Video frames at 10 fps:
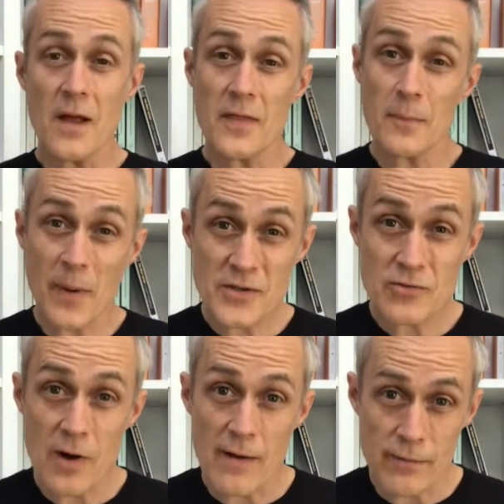The bus
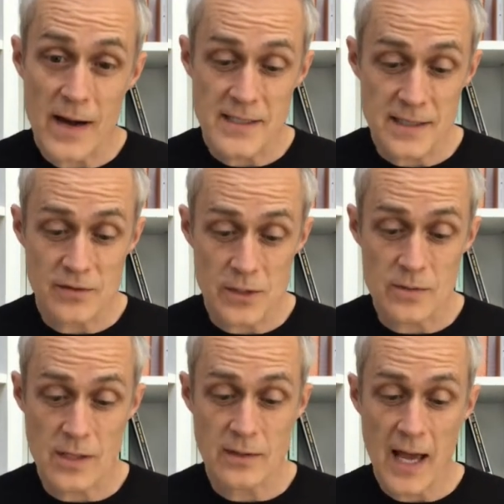driver asked if she
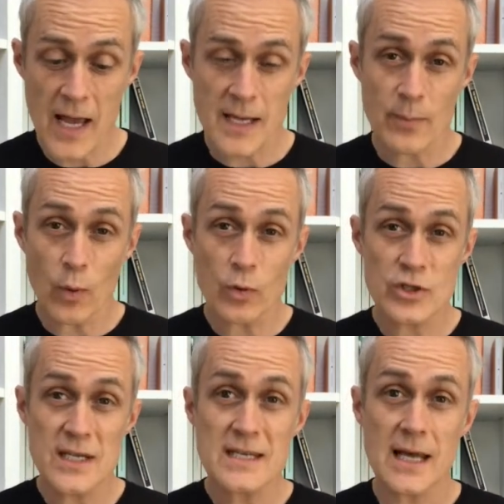was okay, but all
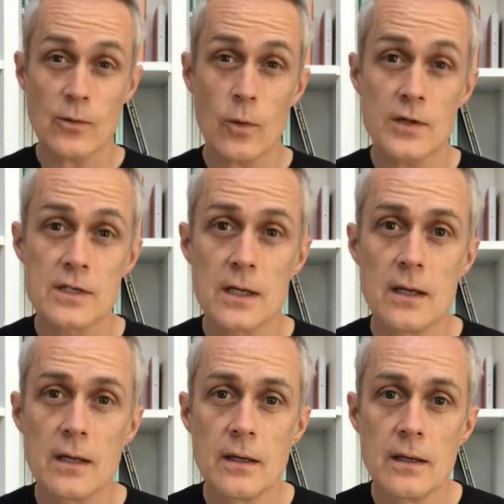she said was,
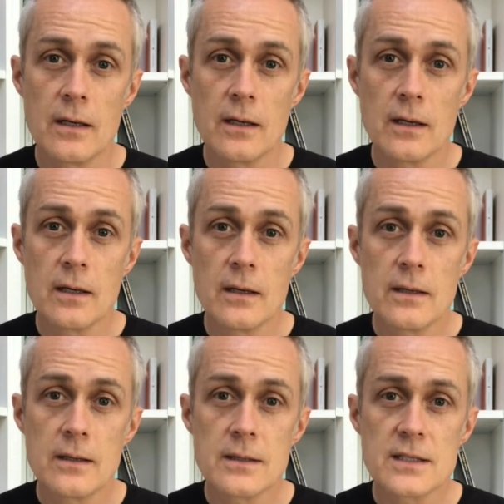
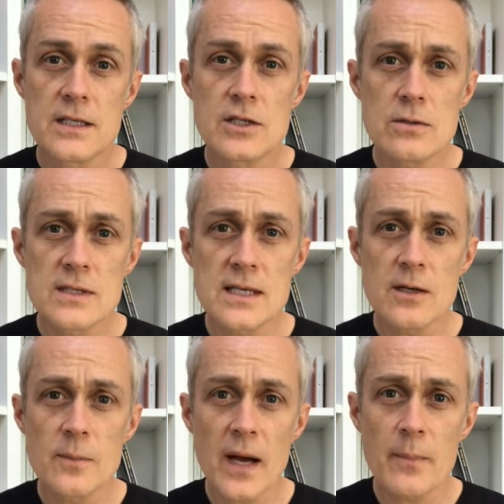"Did you steal
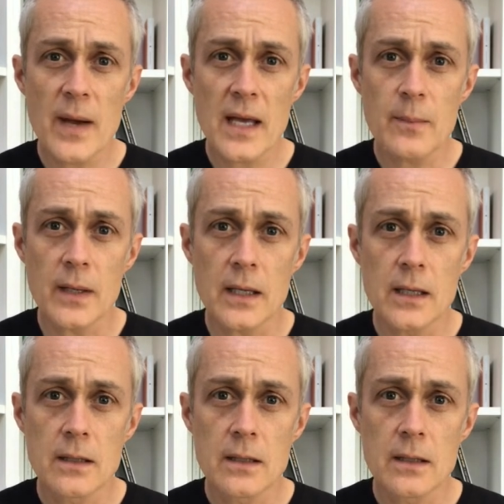my baby?"